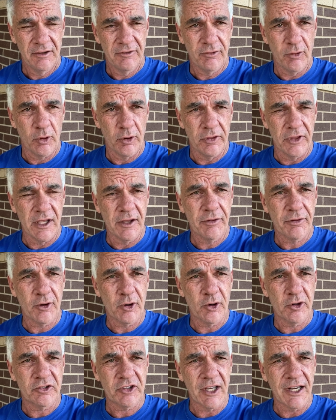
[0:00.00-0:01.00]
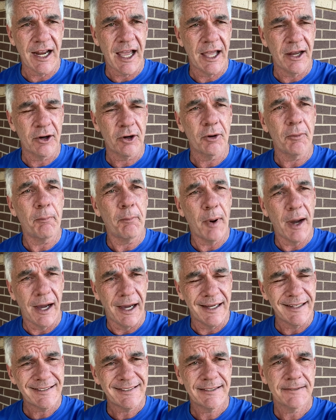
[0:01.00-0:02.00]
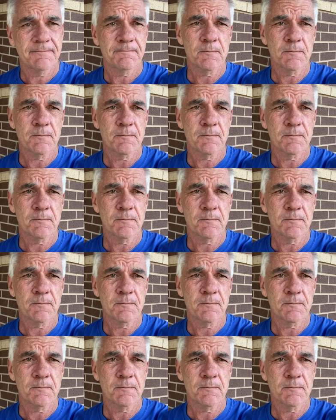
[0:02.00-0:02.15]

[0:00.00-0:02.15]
for the Thursday Nighter. But